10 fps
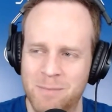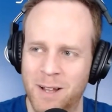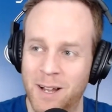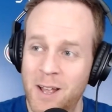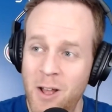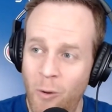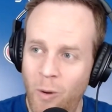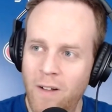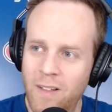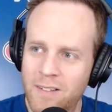I'm like,
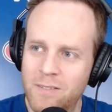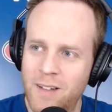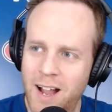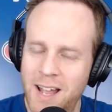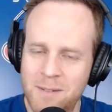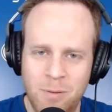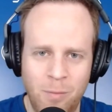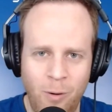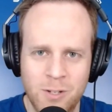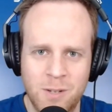well, I hadn't
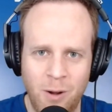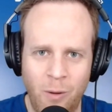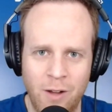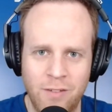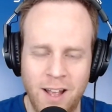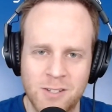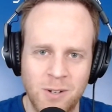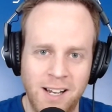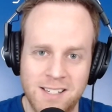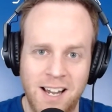proposed to my wife yet, so
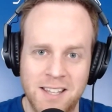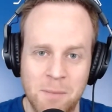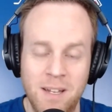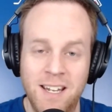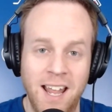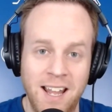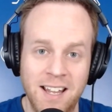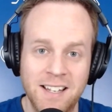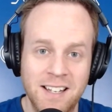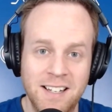I guess I got the
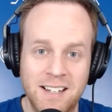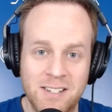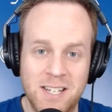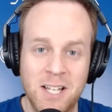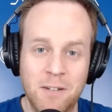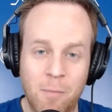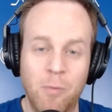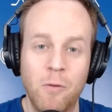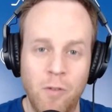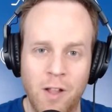PK seal of
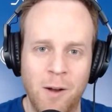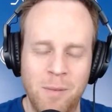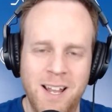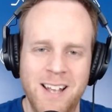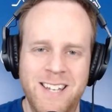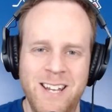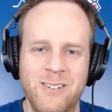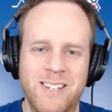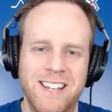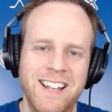approval there, because
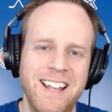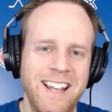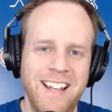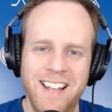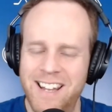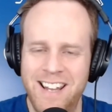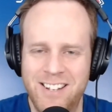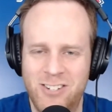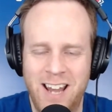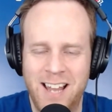
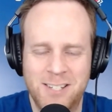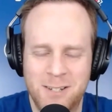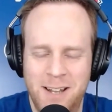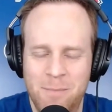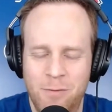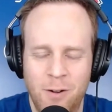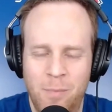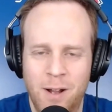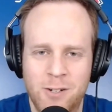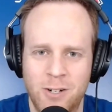she asked him for
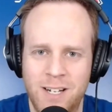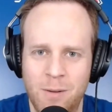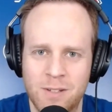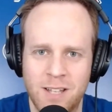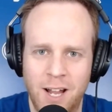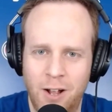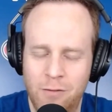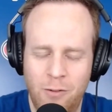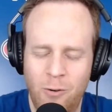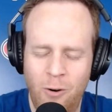a picture and he was like,
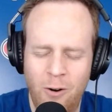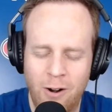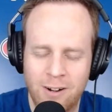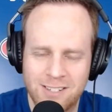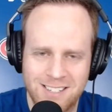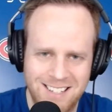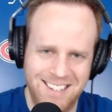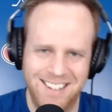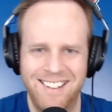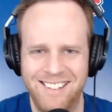of course.
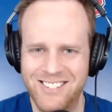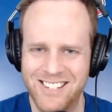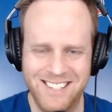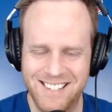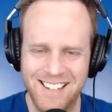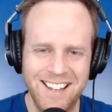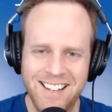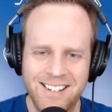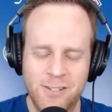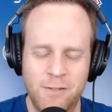It was
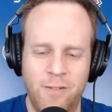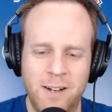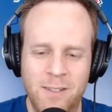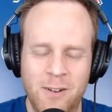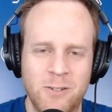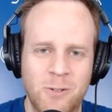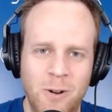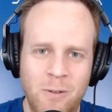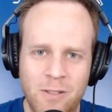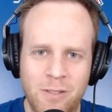just a funny little
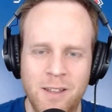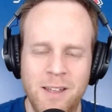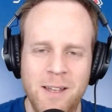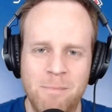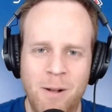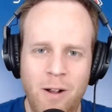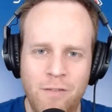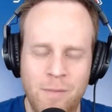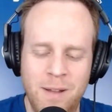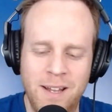story with my
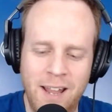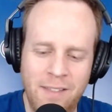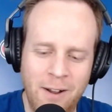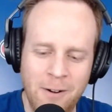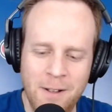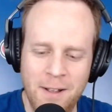wife and PK there.